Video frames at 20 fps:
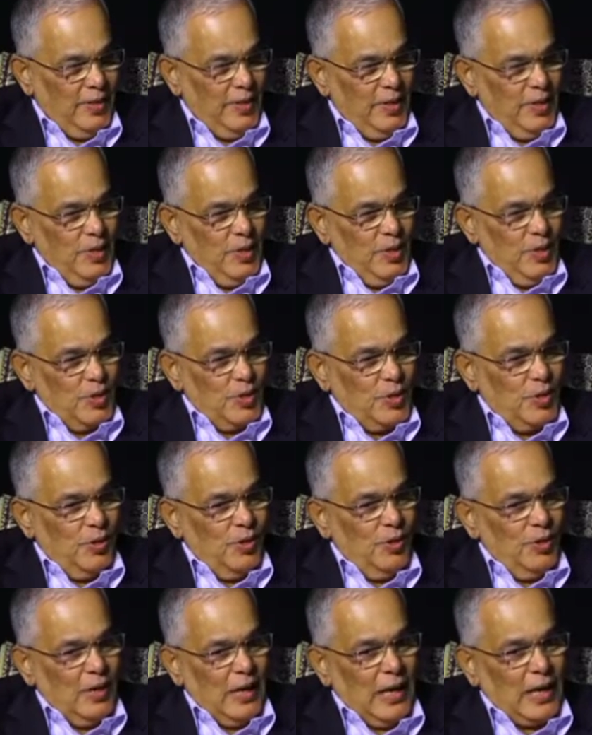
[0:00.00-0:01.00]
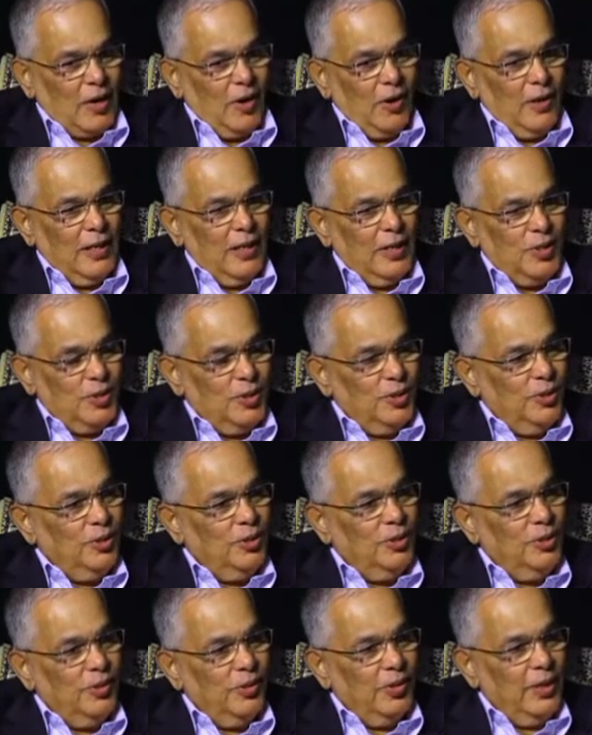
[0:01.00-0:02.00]
Hmm. So, according
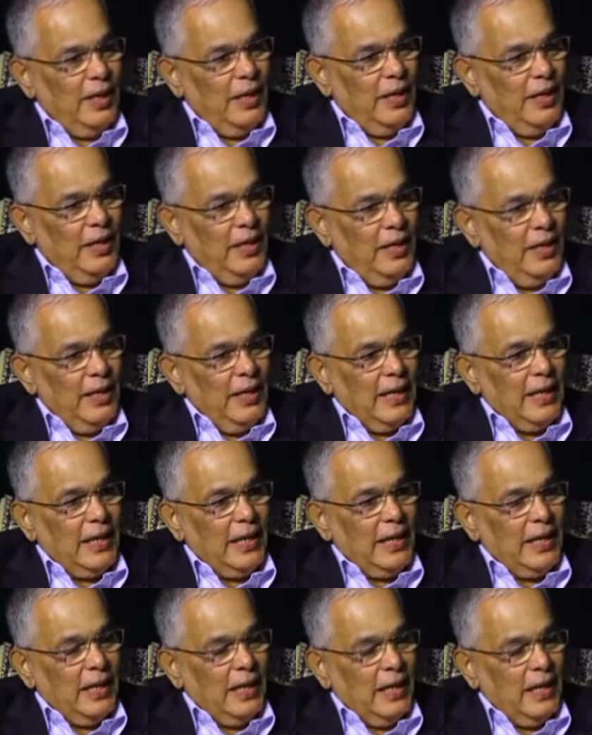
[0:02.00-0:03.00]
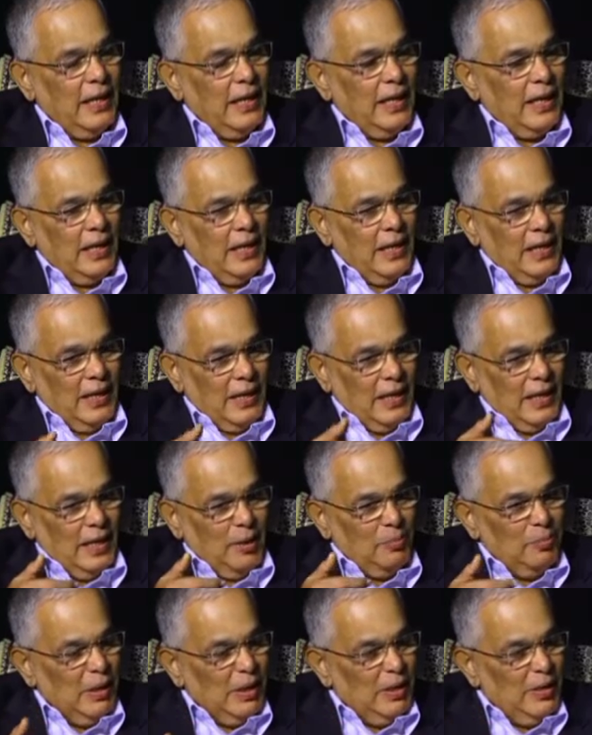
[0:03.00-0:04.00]
to the uh, uh
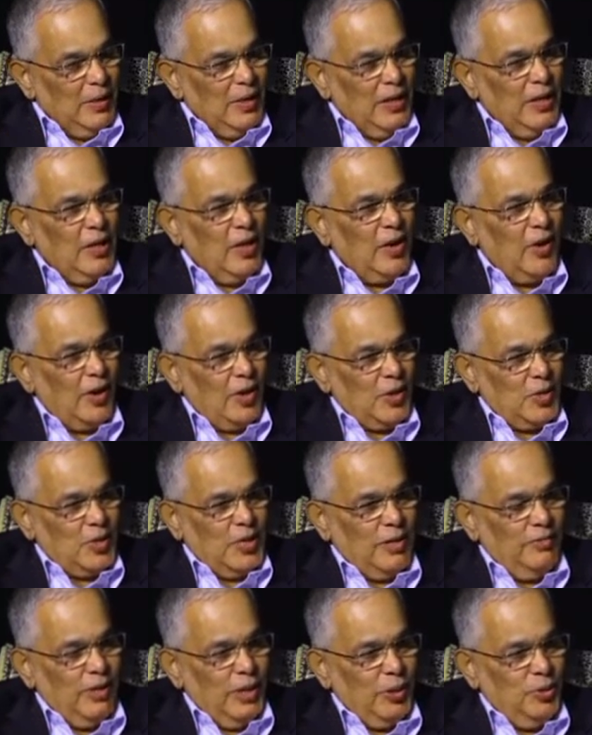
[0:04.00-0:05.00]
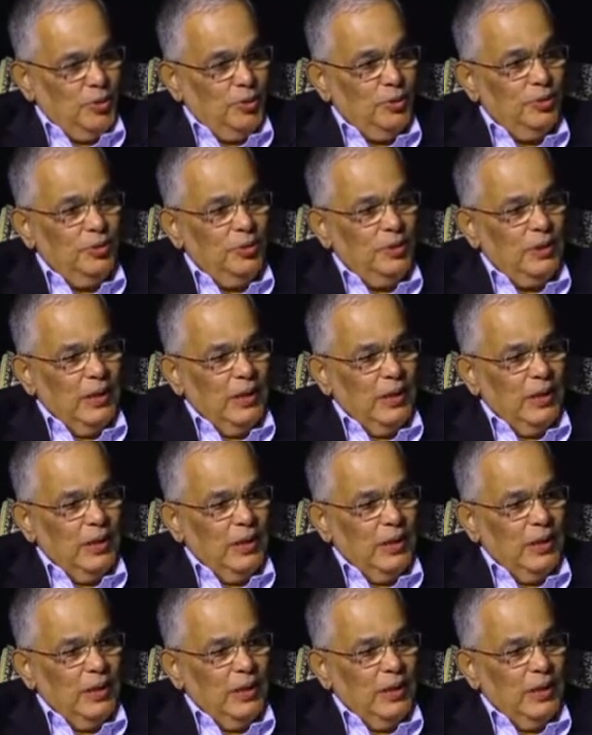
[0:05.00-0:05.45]
ability God has given you,